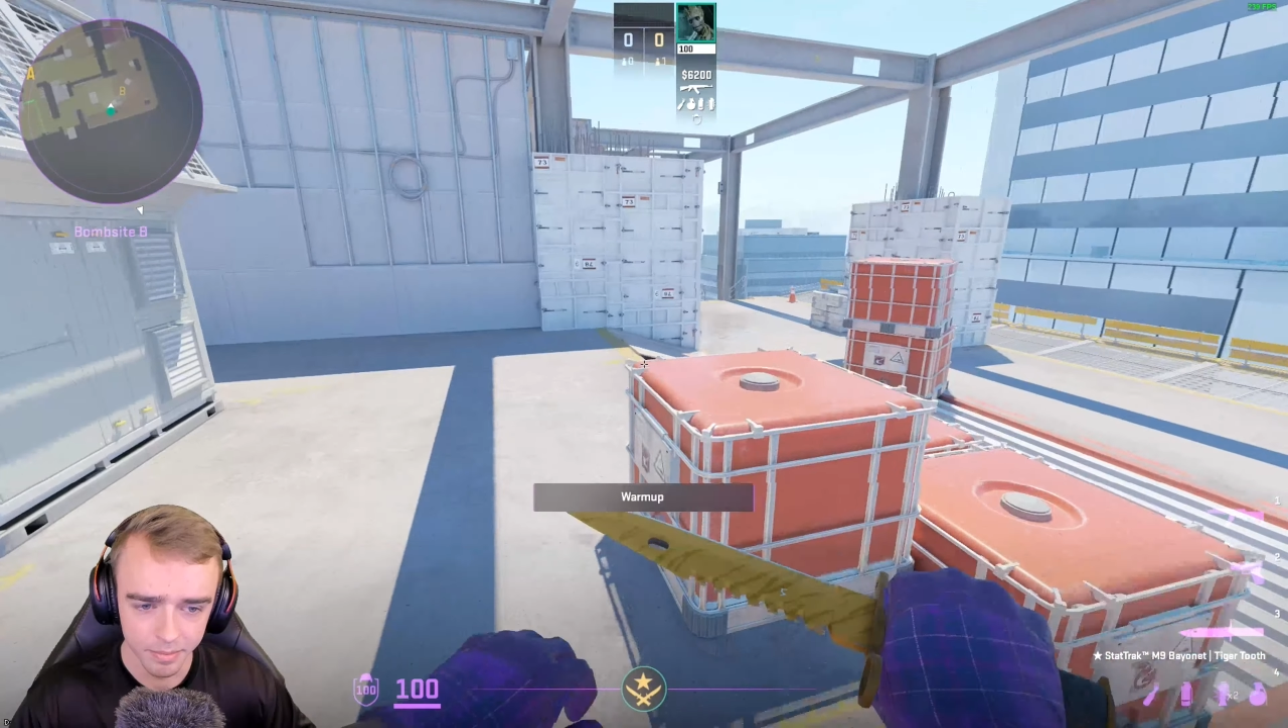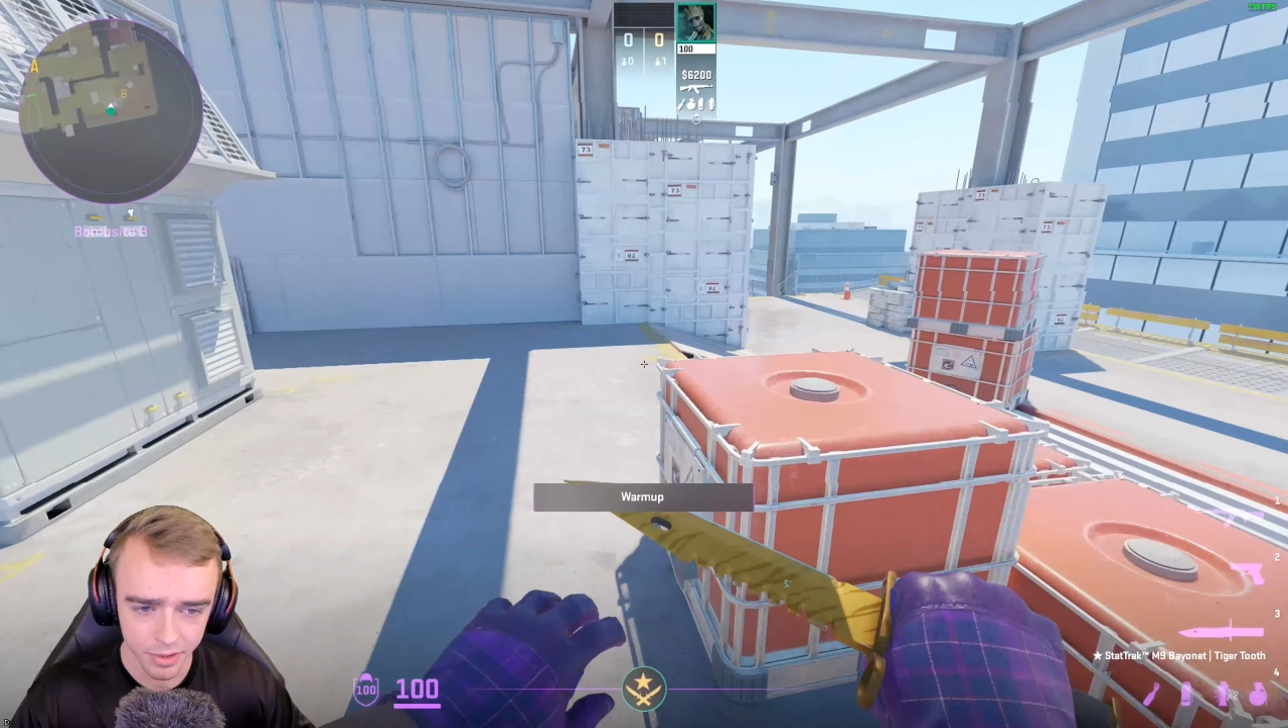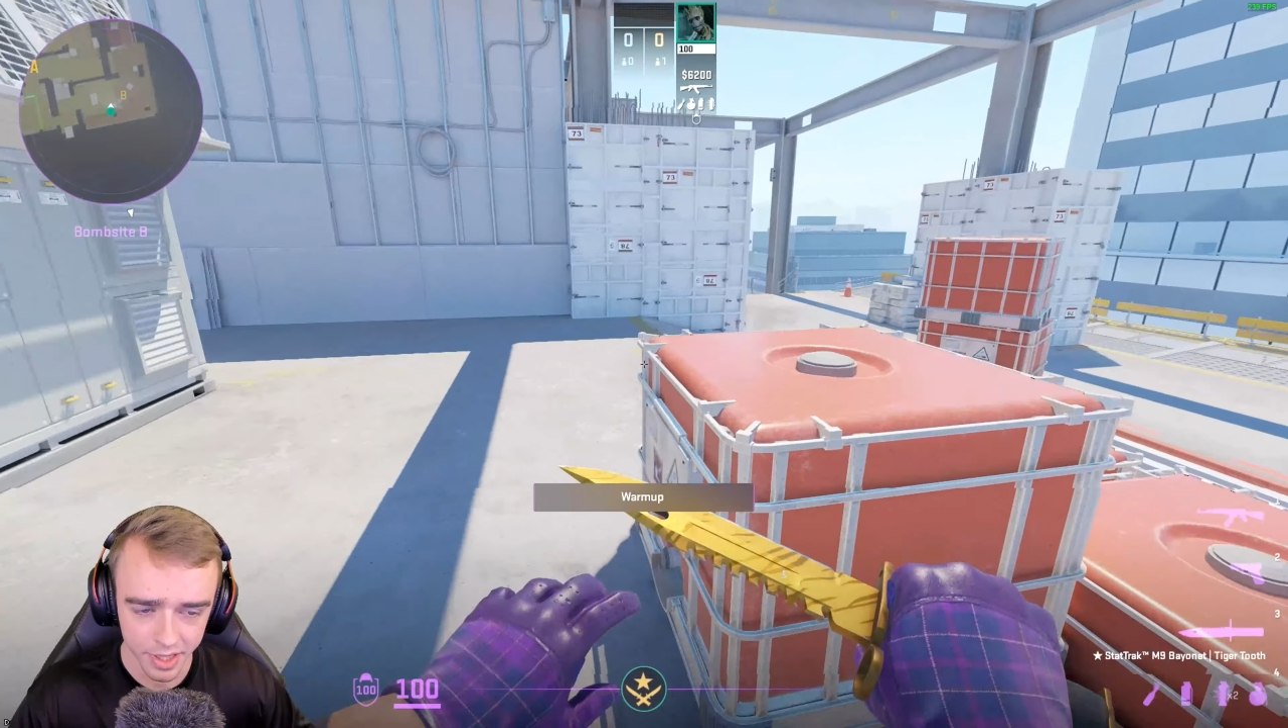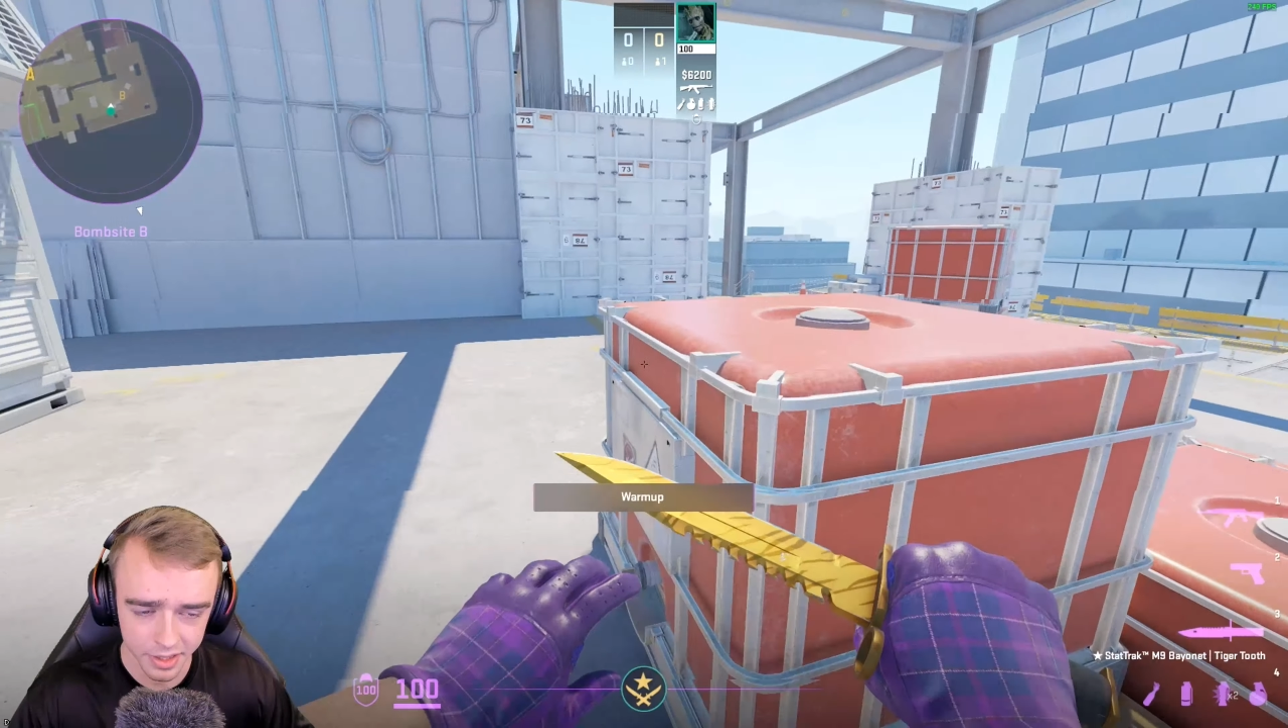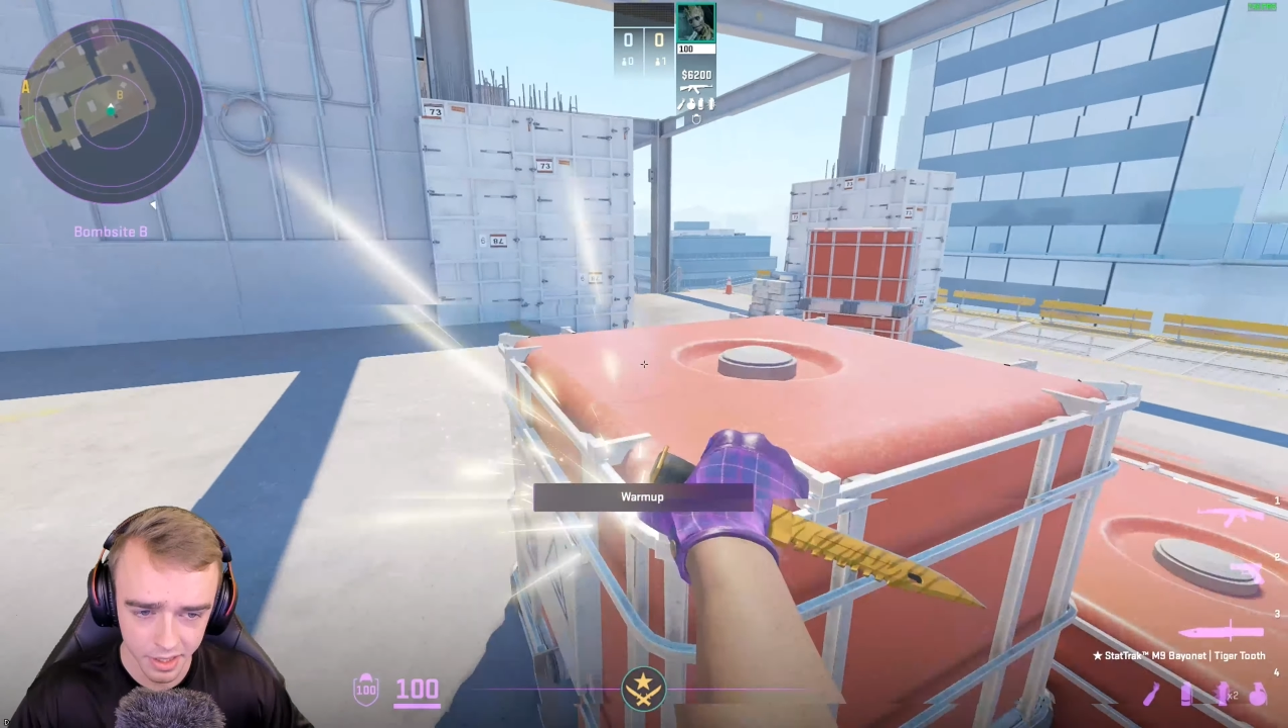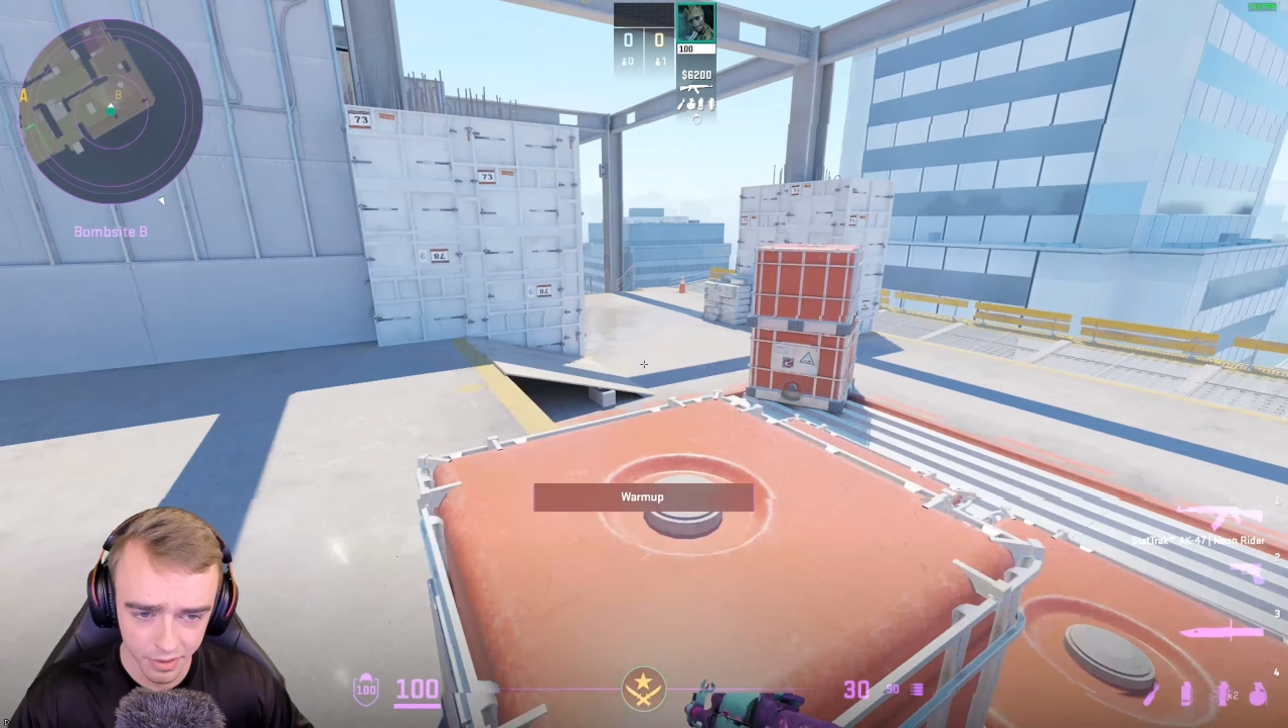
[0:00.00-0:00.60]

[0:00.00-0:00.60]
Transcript: So that's like a